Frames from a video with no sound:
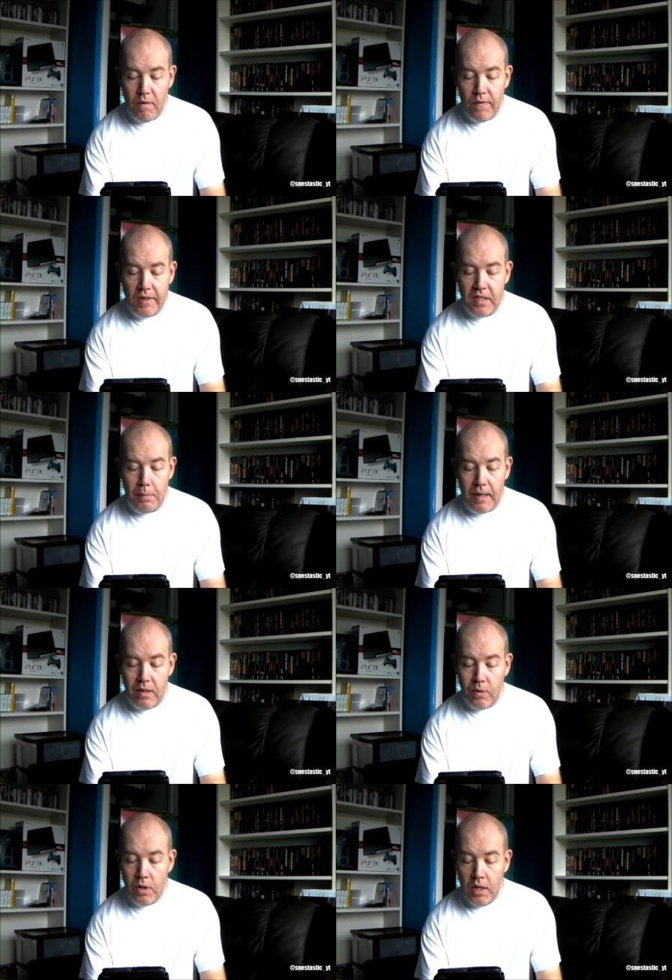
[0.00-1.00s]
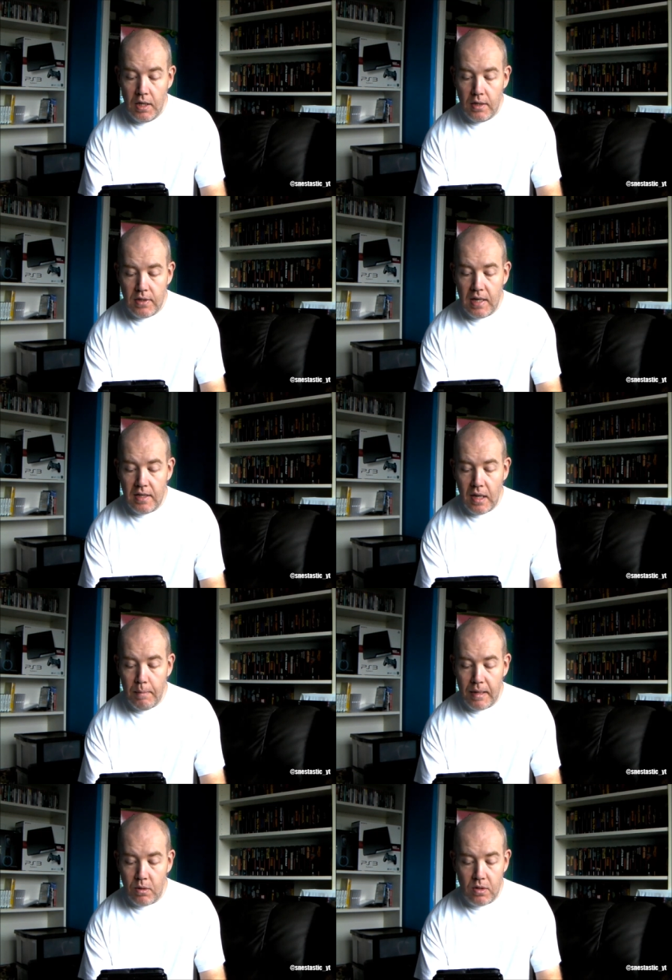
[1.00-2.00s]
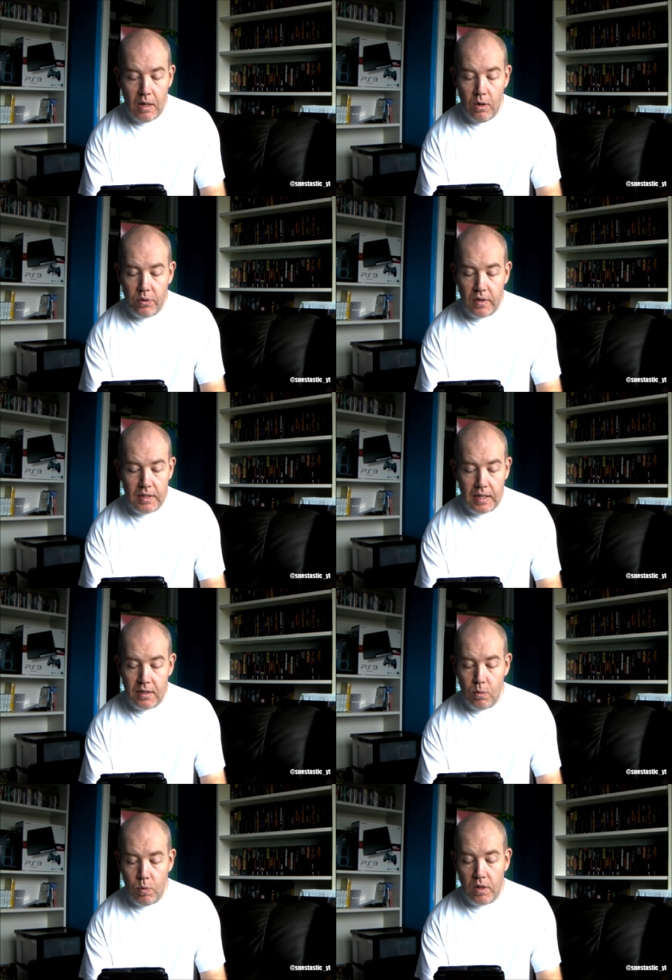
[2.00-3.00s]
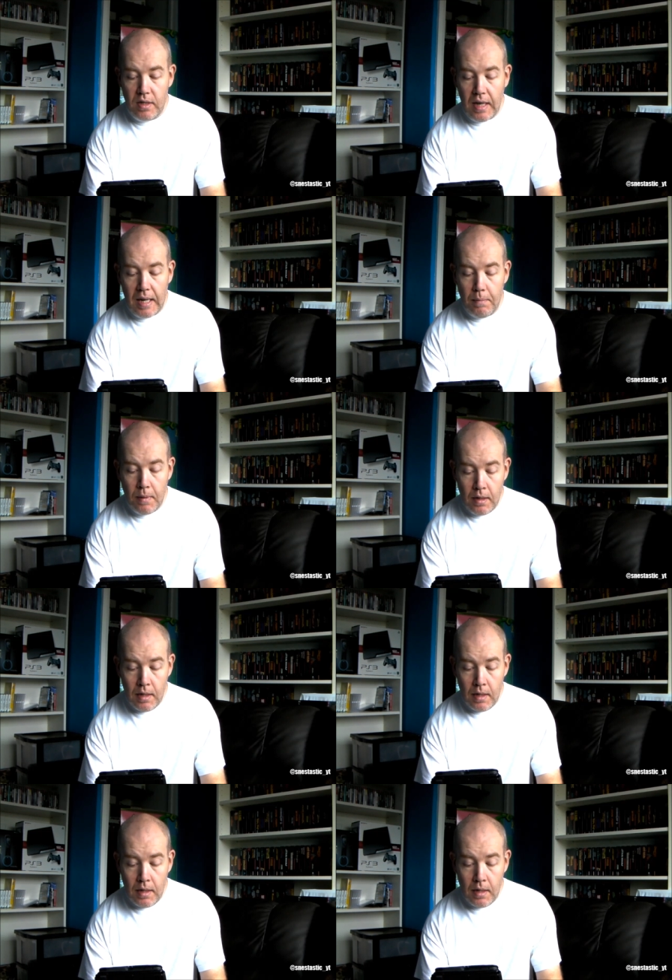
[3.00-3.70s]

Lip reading: refer to the manual. Seeing as those manuals no longer exist, one game